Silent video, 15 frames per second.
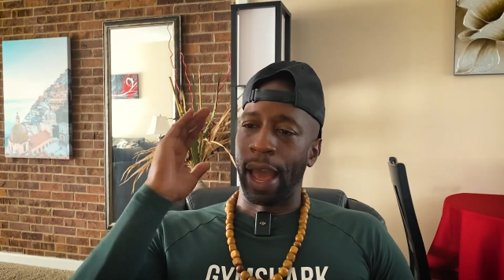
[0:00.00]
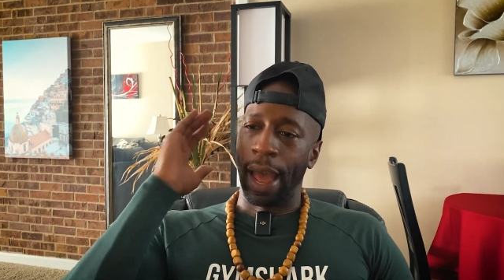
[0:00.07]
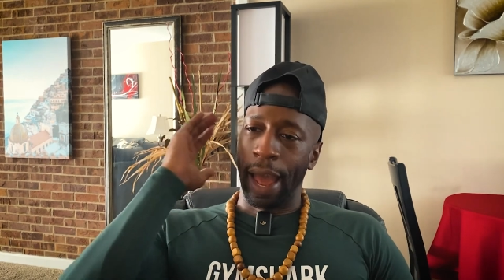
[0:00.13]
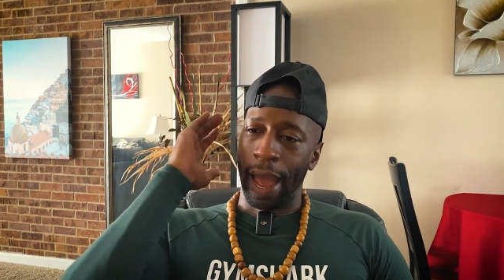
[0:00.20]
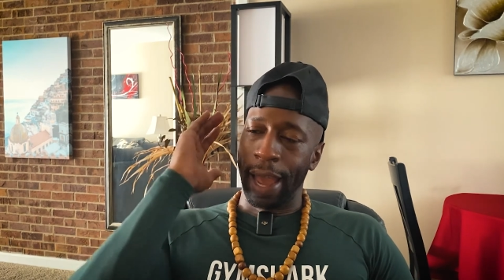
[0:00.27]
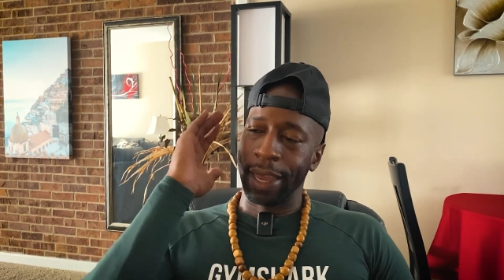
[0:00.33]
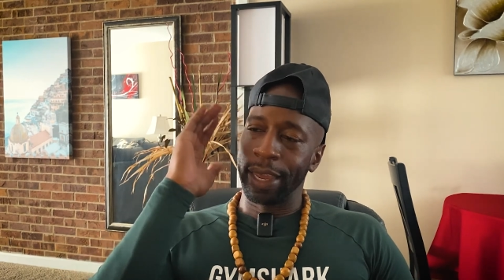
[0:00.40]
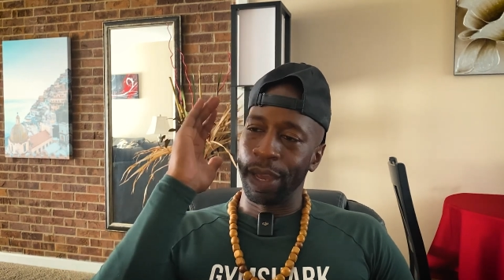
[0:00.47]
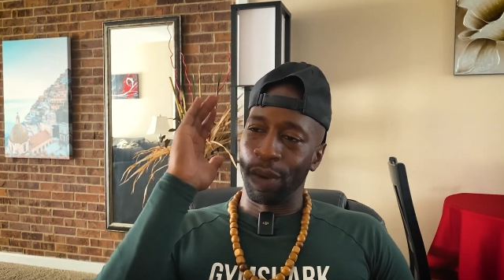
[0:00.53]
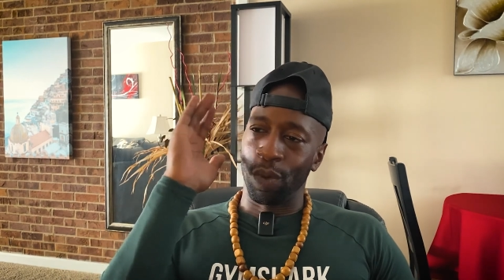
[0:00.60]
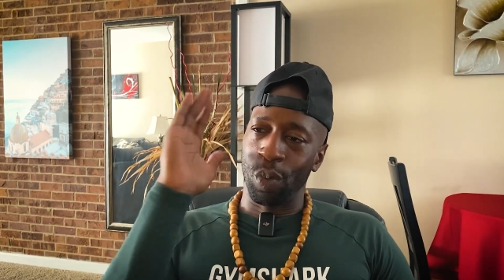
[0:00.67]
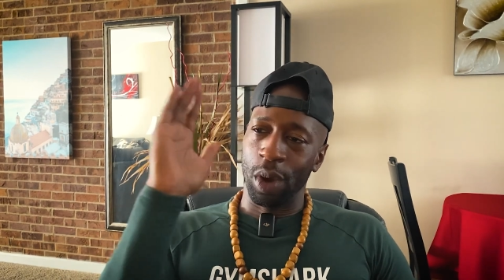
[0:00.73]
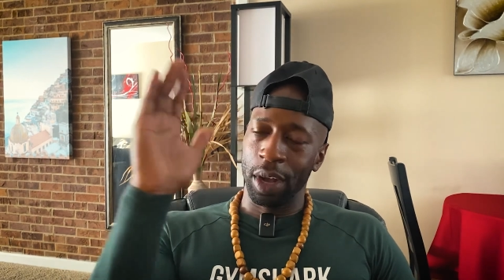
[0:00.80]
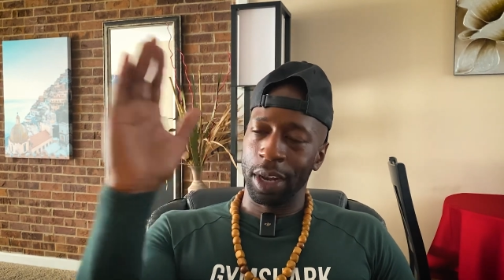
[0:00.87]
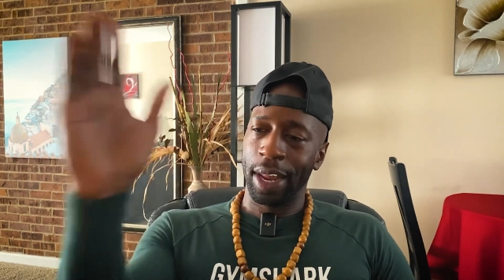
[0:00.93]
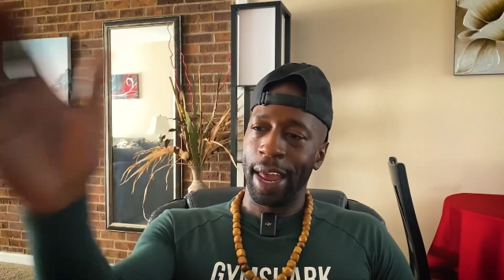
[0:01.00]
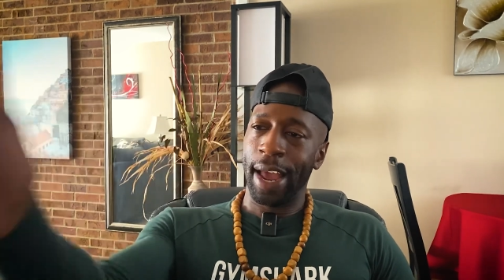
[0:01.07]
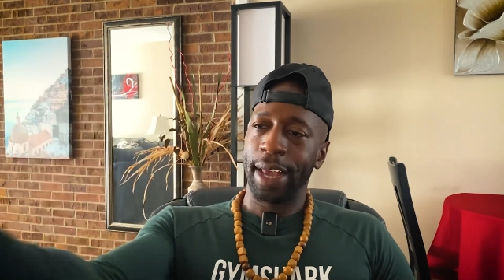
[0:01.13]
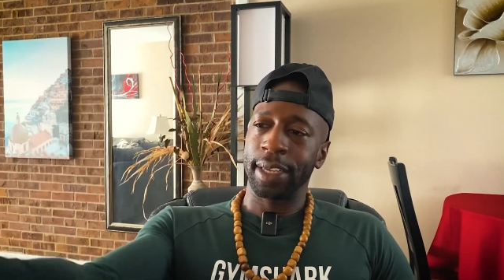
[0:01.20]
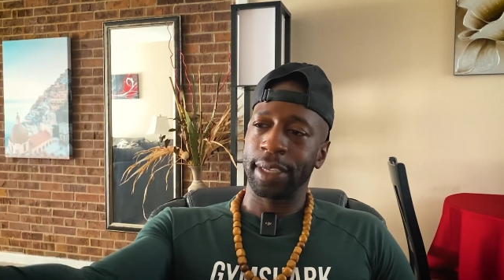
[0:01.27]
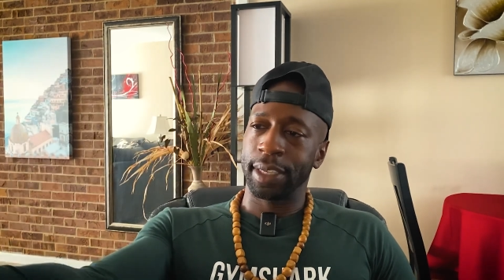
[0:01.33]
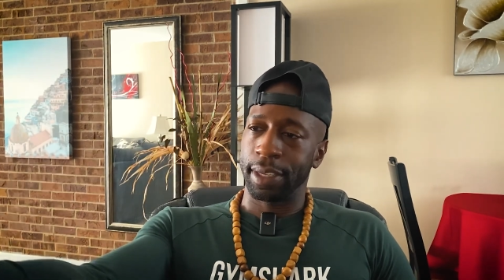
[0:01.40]
I get one
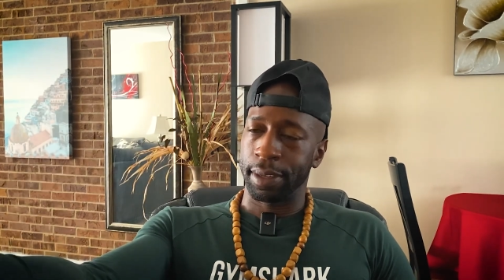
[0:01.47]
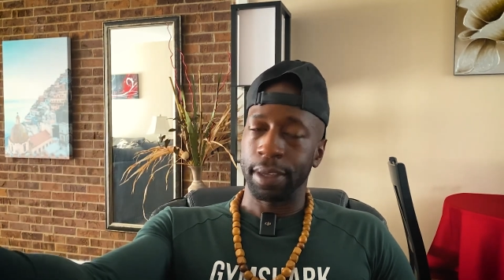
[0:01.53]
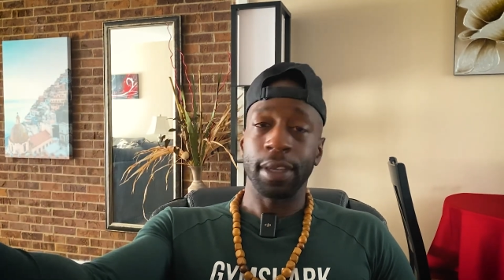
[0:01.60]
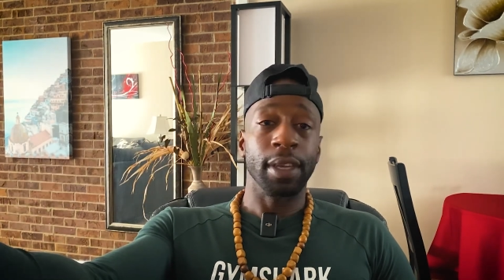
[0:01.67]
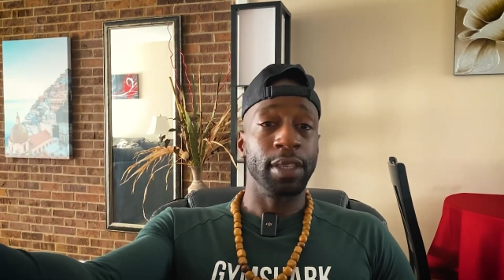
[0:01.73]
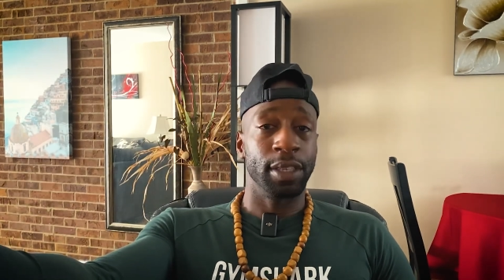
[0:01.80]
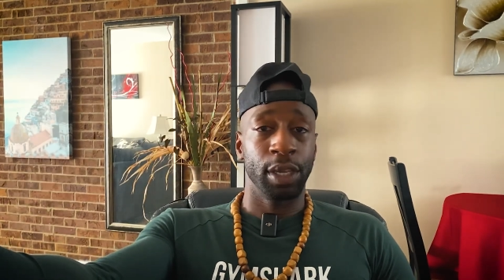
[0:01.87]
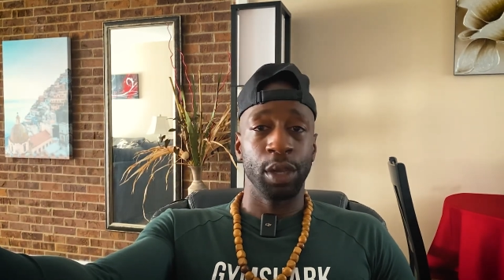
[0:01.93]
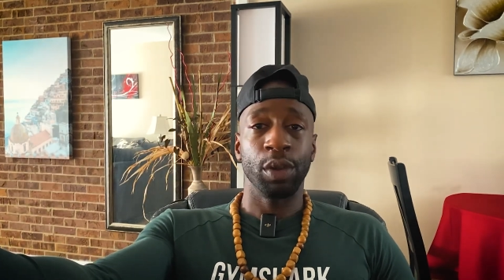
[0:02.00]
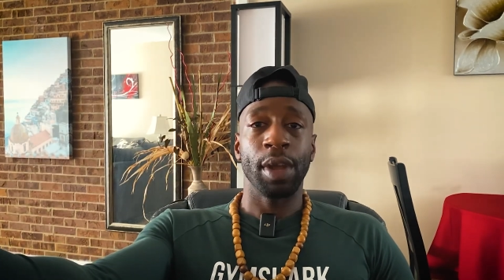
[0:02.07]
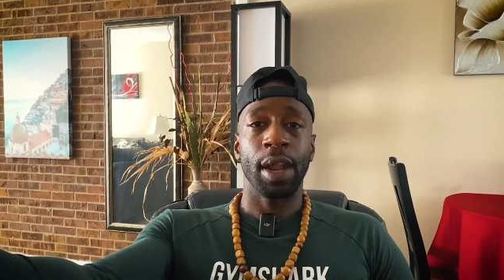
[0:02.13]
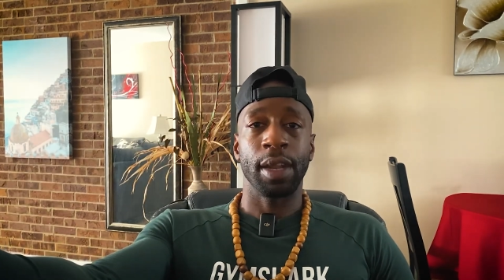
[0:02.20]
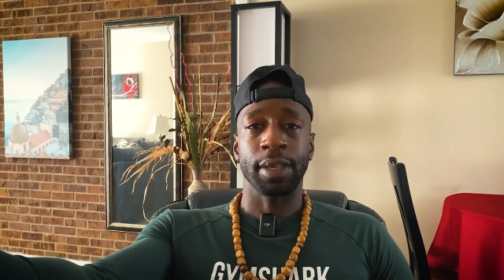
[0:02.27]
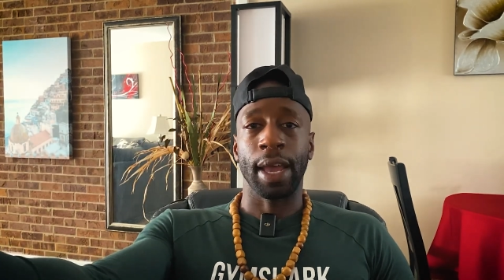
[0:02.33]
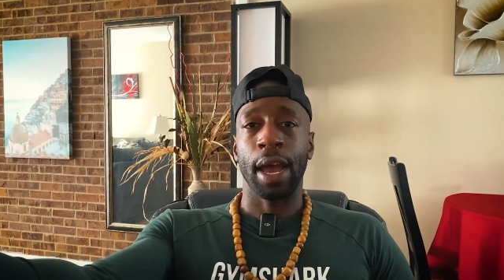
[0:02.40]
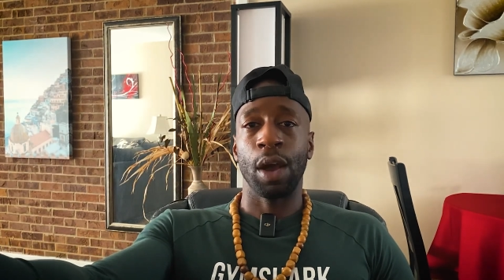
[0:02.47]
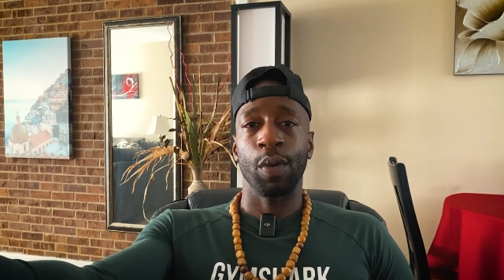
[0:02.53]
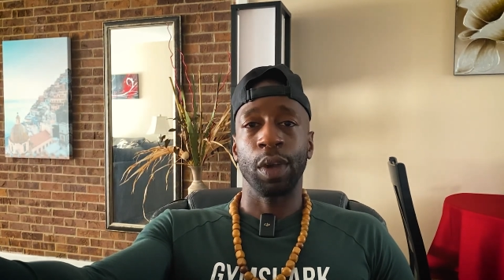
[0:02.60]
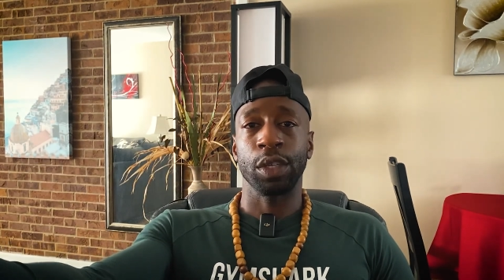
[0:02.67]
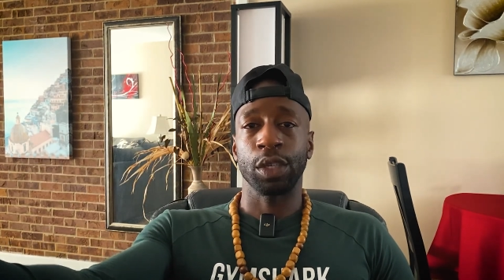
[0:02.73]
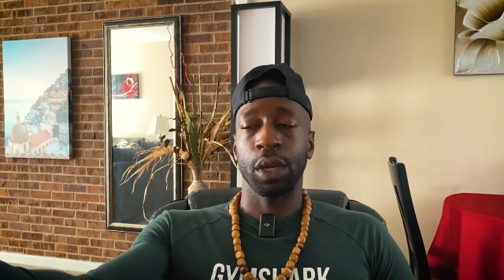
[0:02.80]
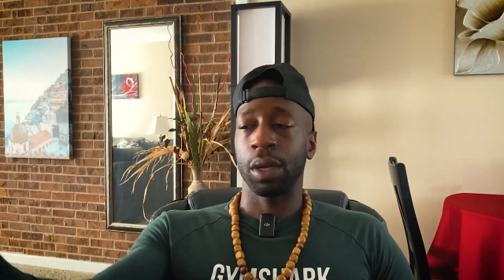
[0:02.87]
last continue down this
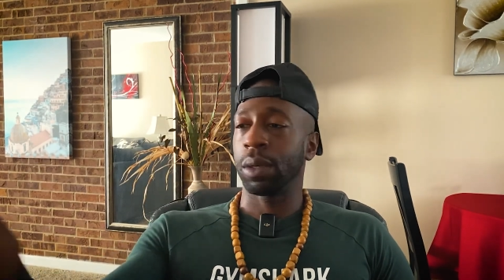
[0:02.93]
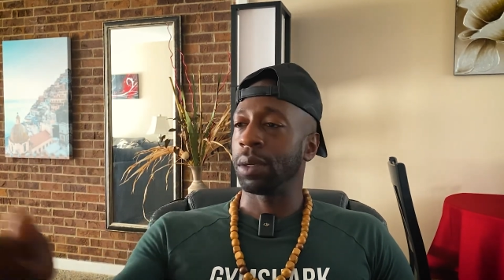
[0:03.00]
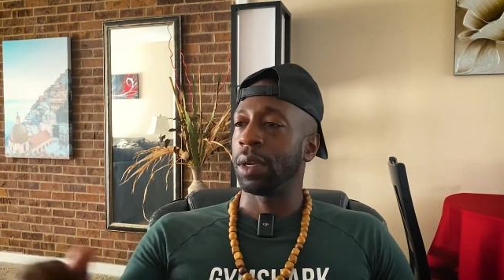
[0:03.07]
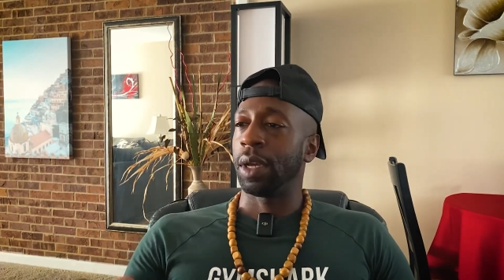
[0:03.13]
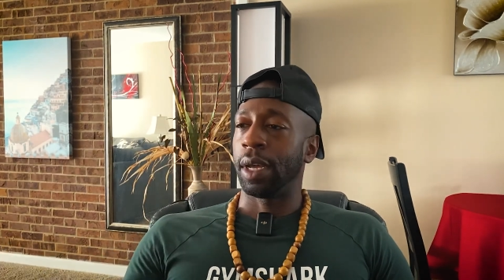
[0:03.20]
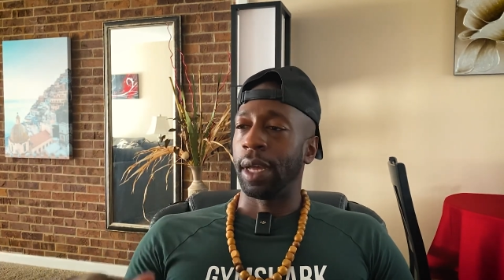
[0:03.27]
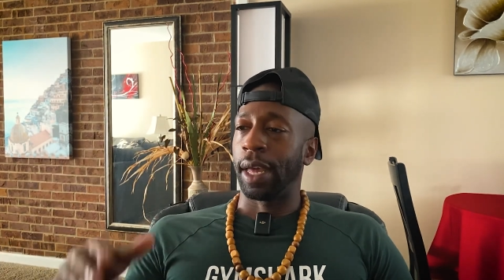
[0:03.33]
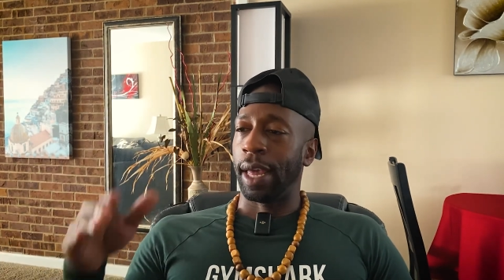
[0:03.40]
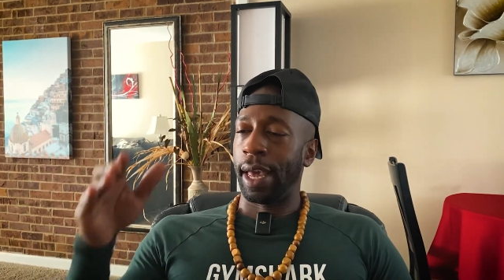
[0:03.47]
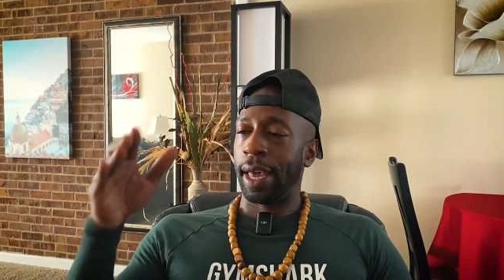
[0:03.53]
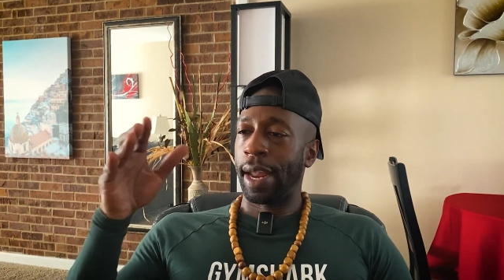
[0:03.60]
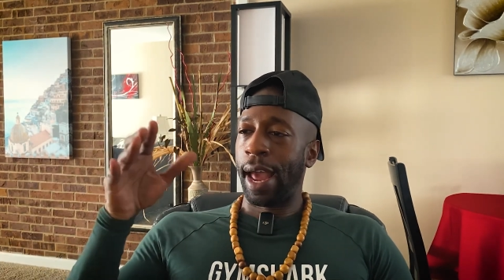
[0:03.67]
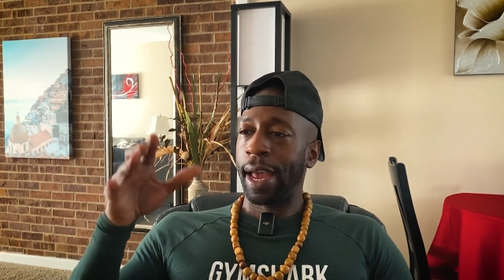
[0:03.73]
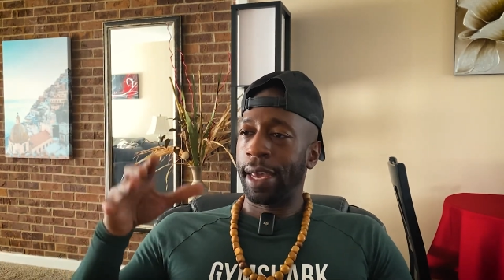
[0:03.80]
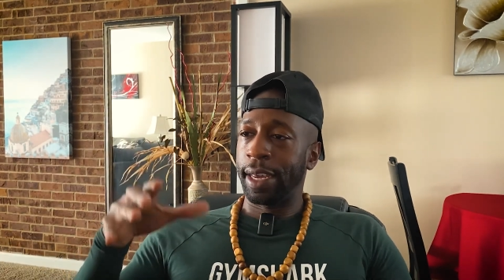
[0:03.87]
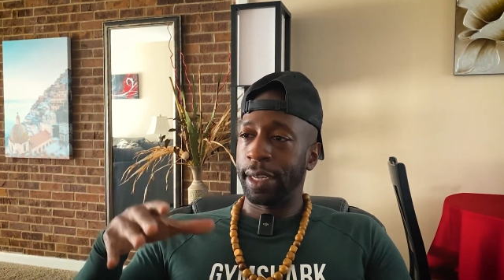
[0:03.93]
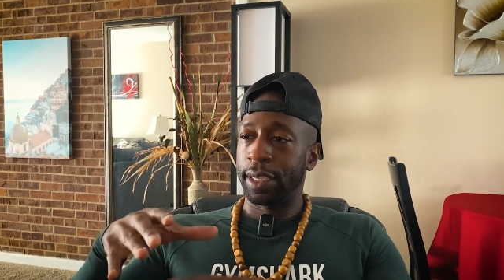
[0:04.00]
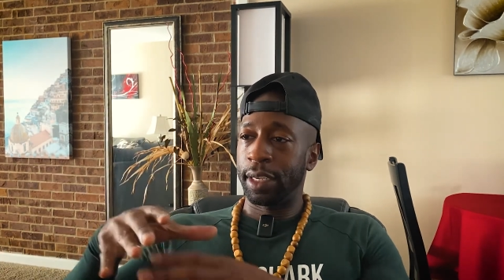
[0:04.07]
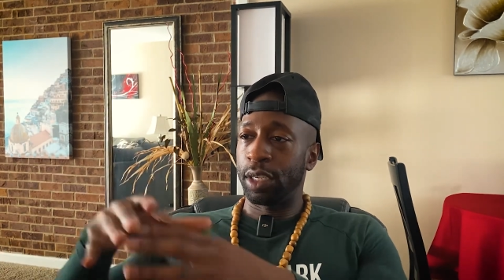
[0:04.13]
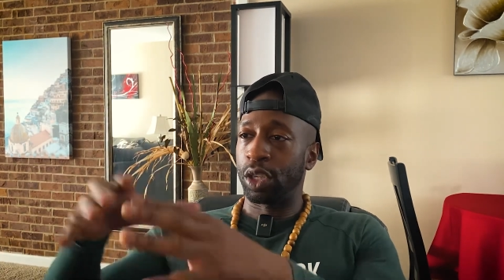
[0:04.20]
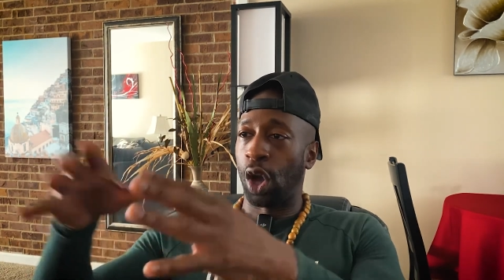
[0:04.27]
aisleway, sir, and I get to this